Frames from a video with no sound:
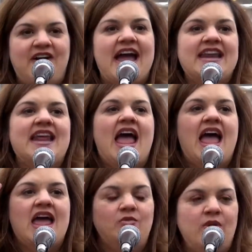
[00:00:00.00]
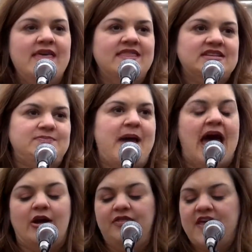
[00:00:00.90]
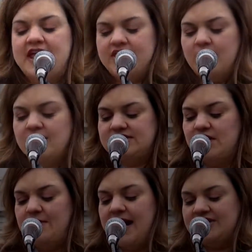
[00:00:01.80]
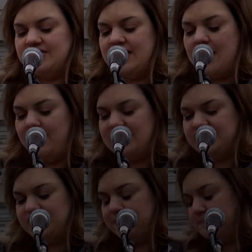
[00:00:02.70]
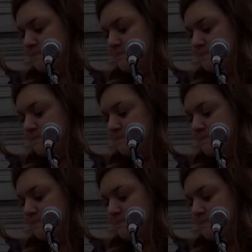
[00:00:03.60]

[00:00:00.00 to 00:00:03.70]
fight and win this battle. Thank you all so much, and God bless you.